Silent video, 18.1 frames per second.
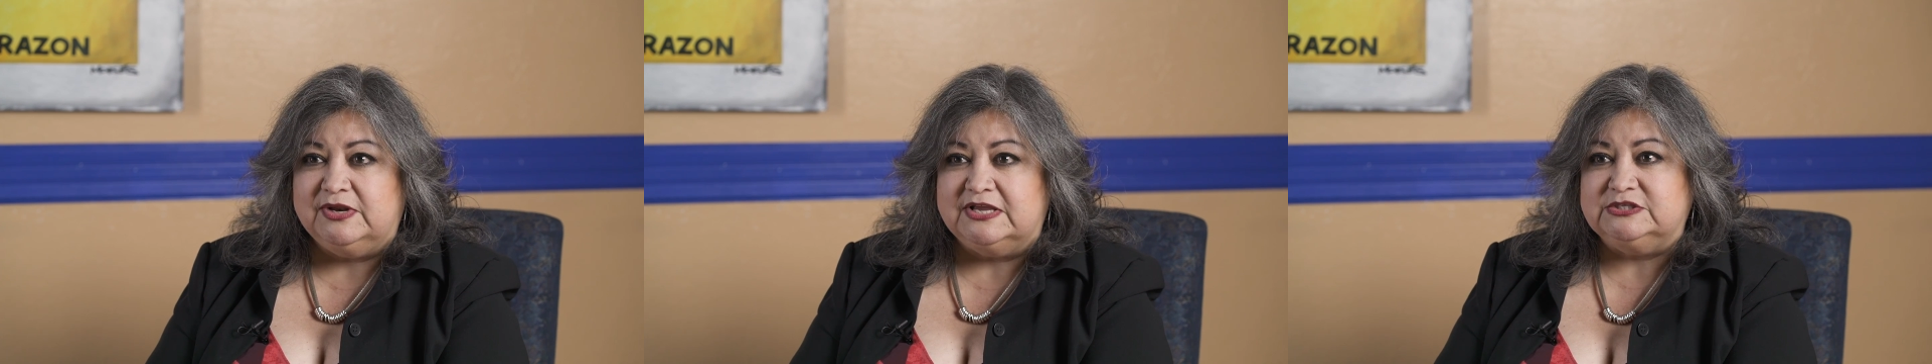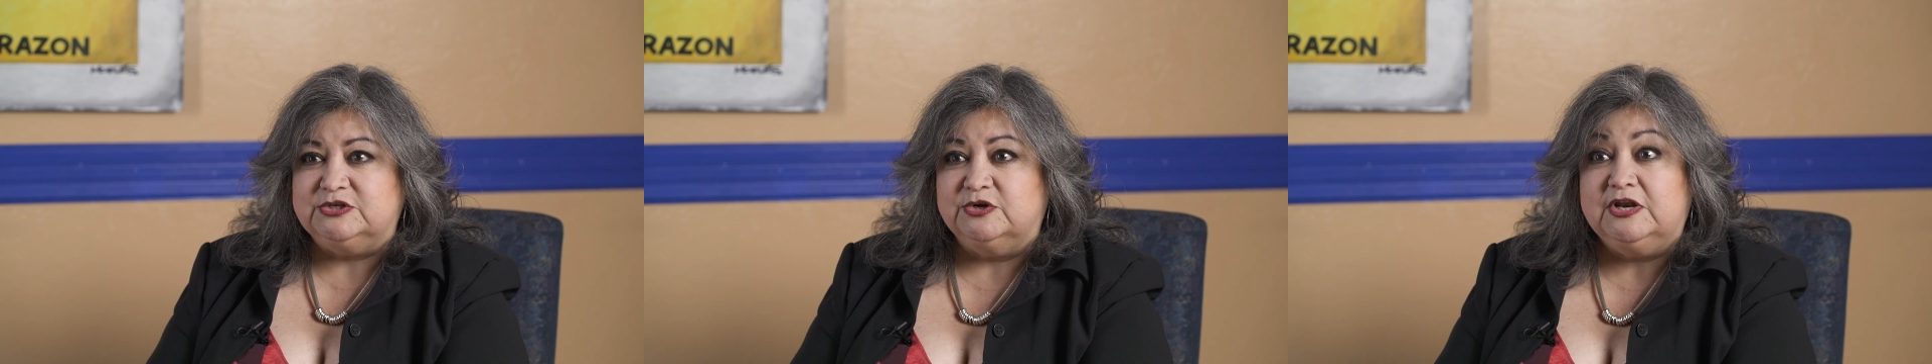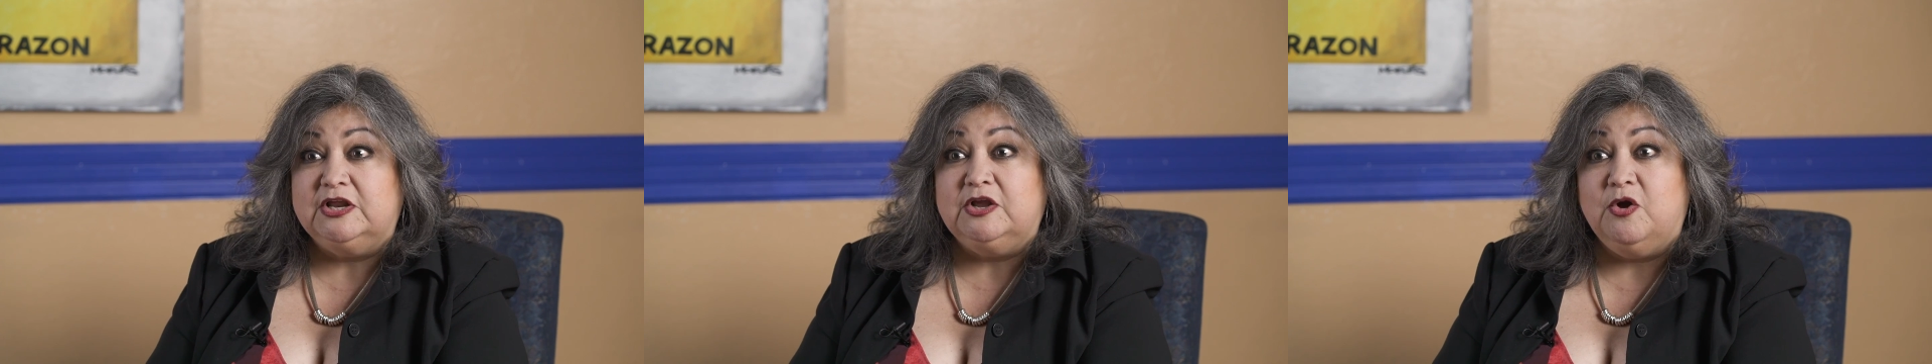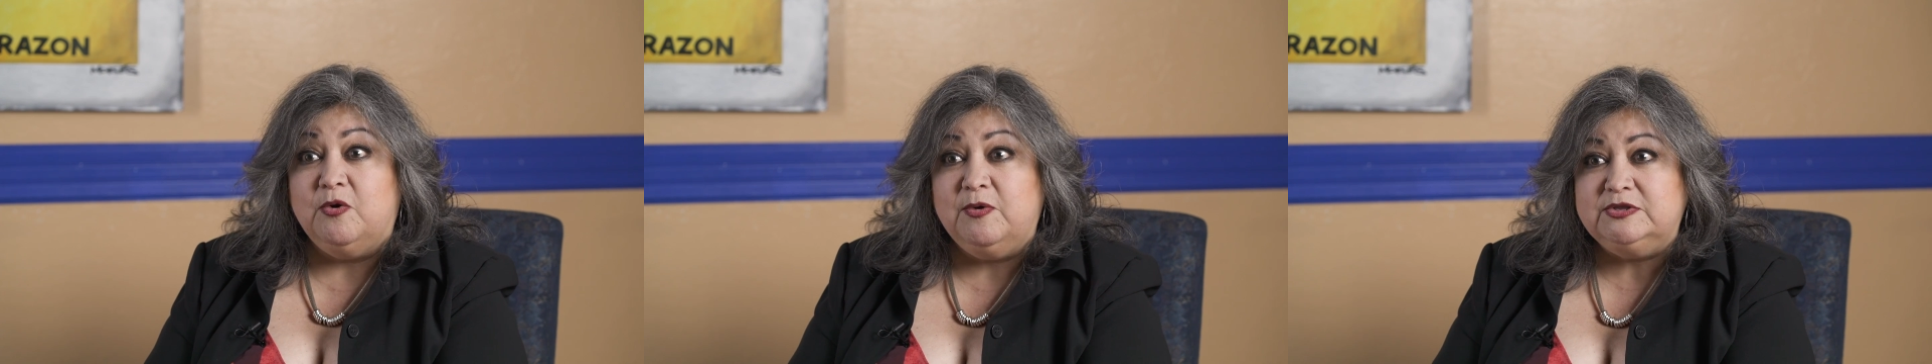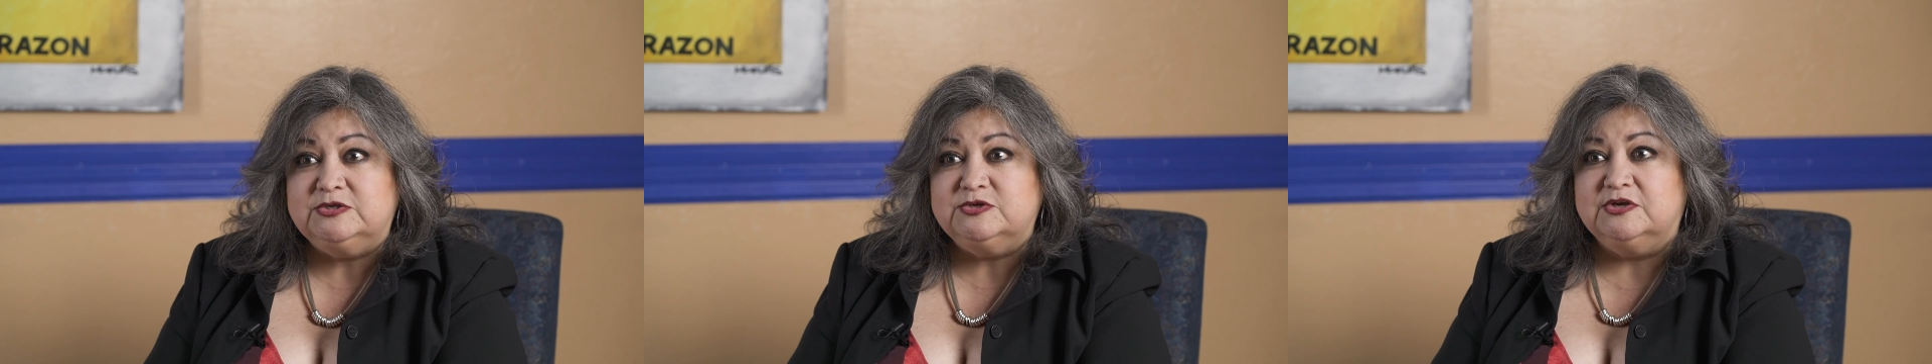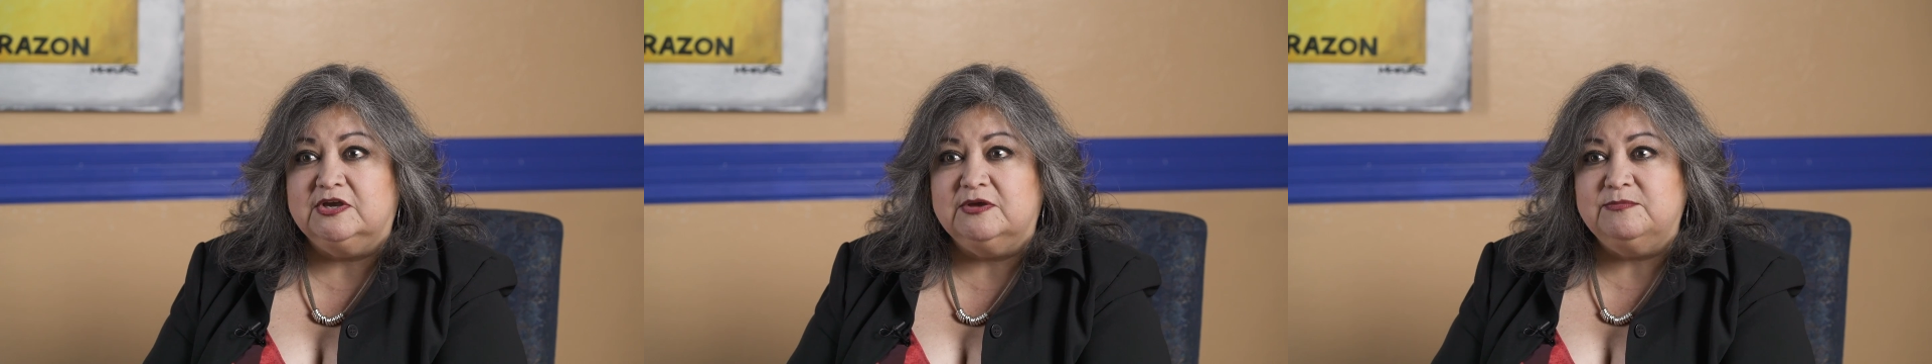I started
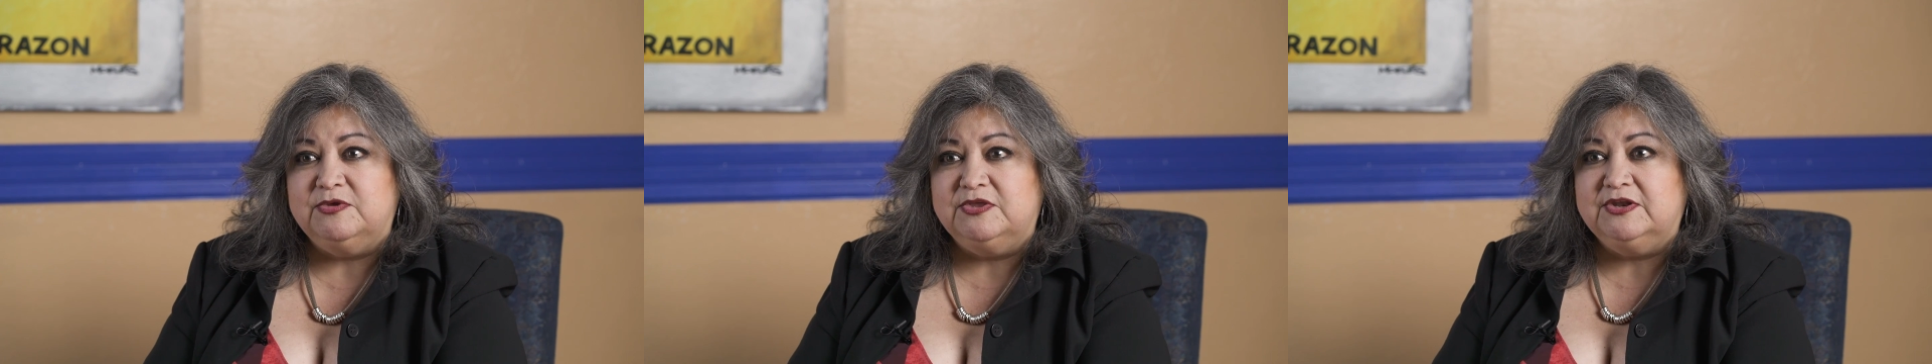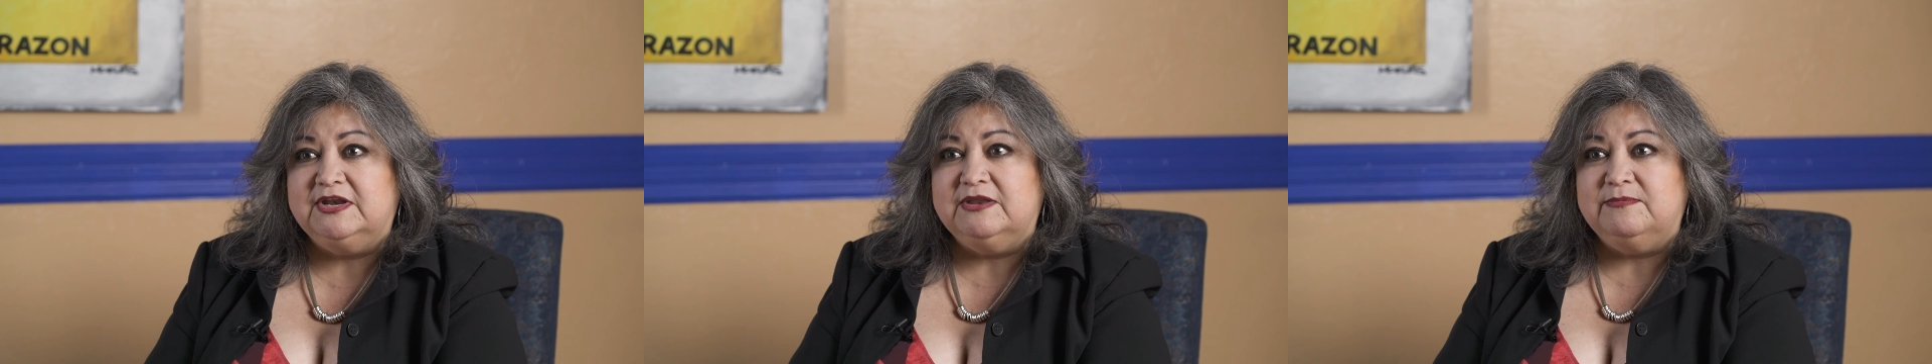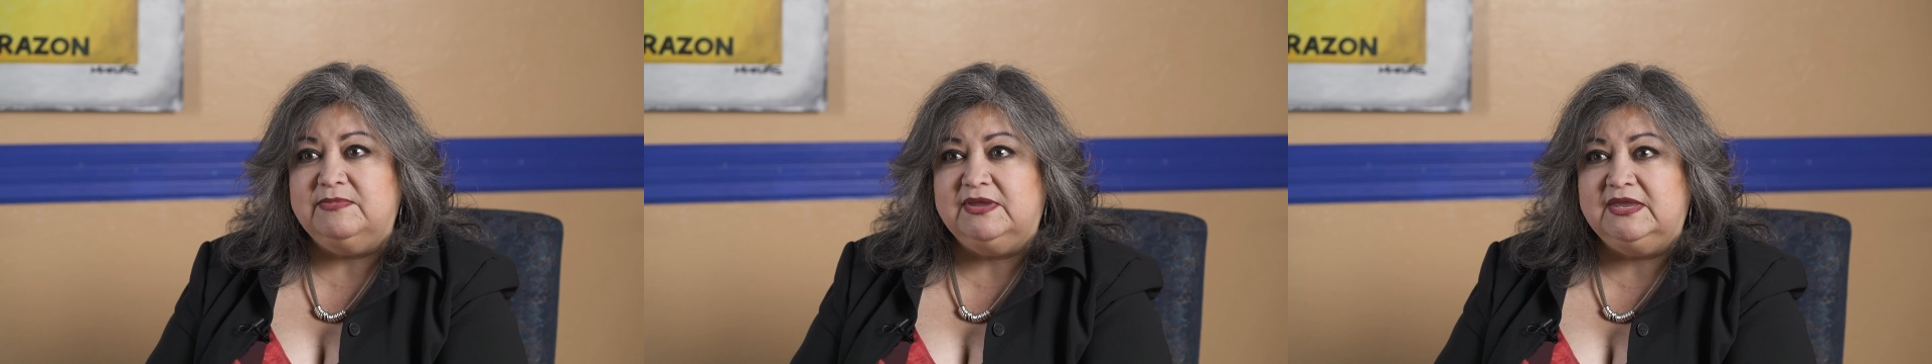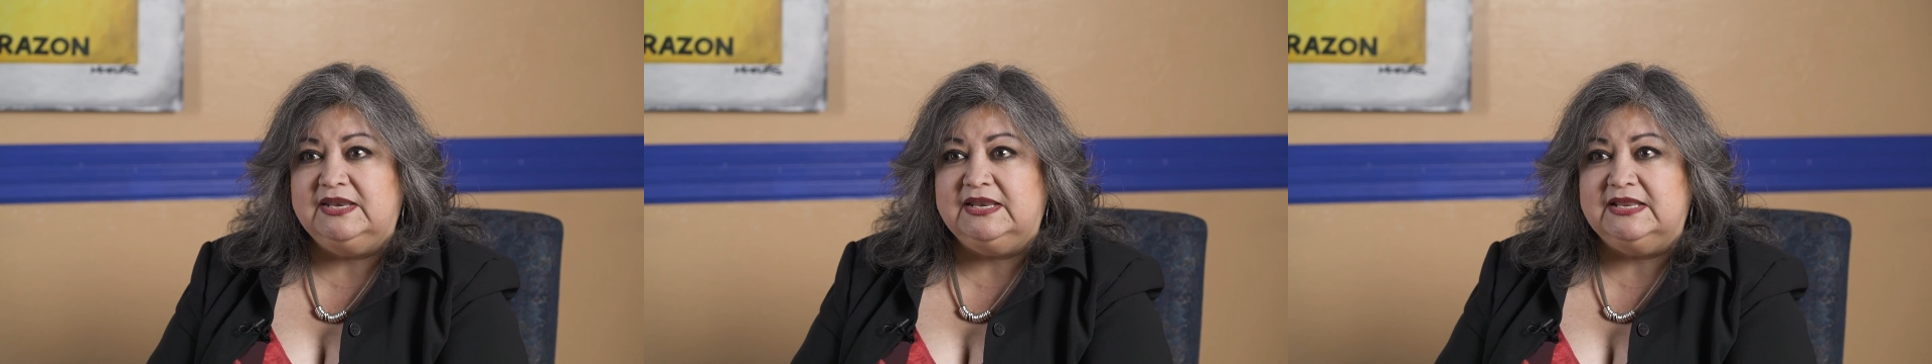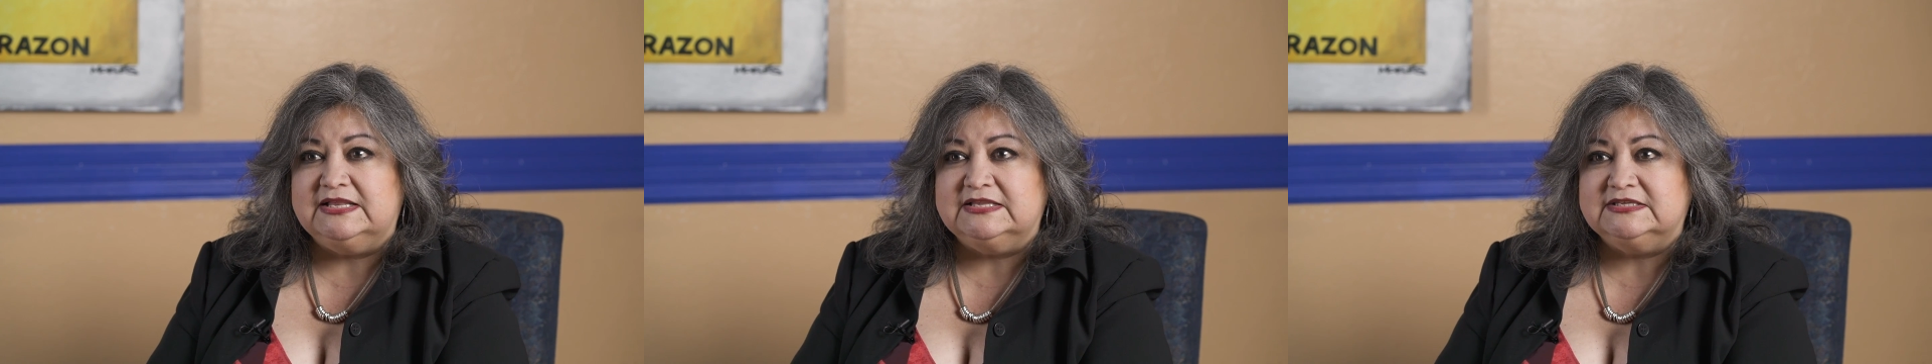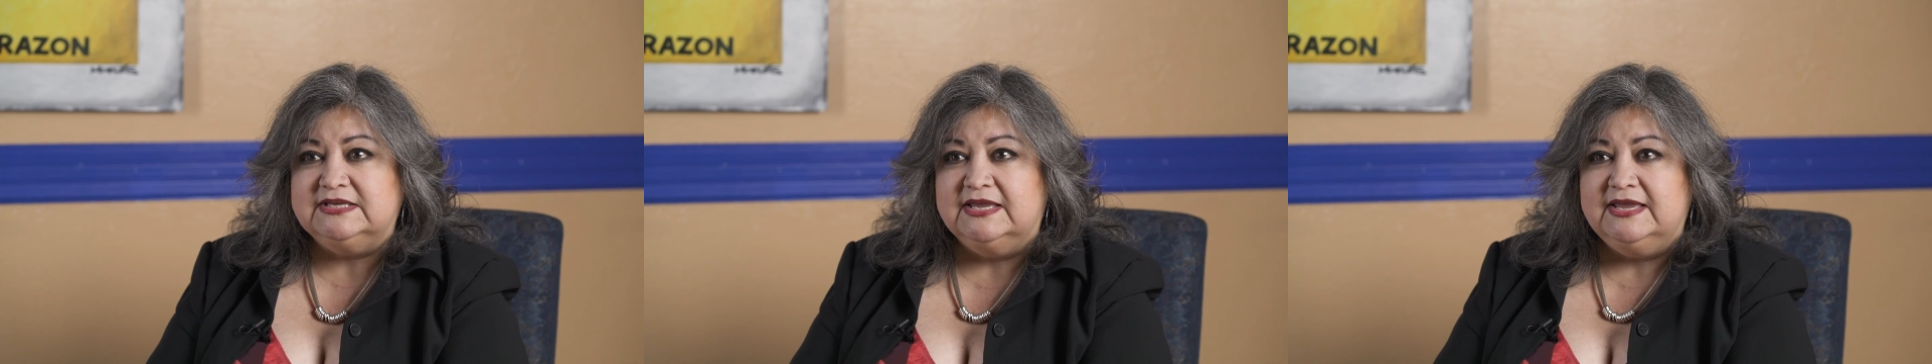going to community
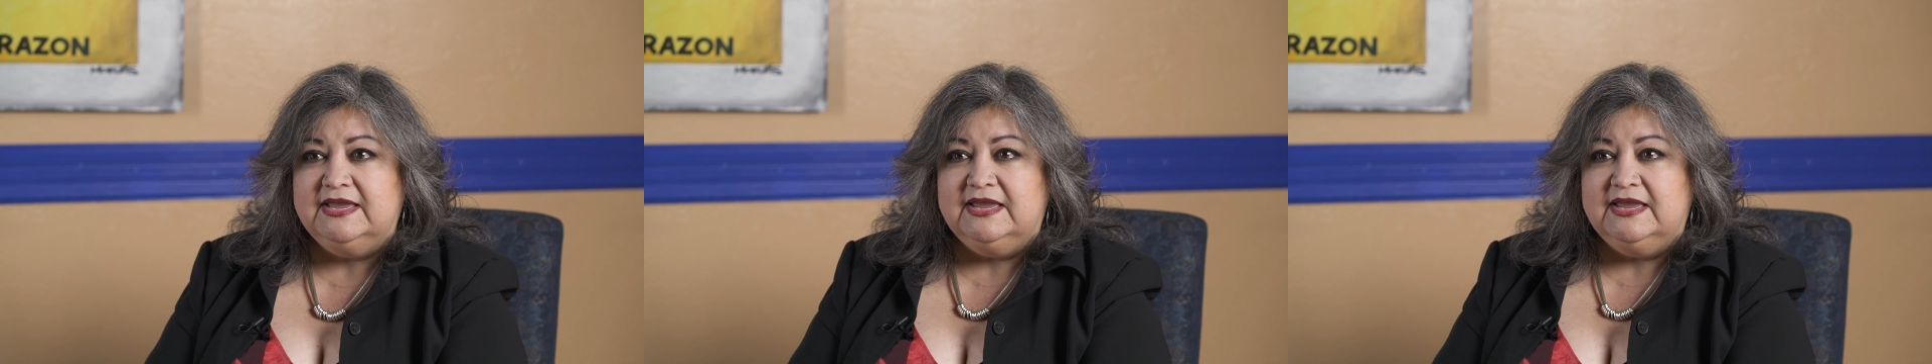meetings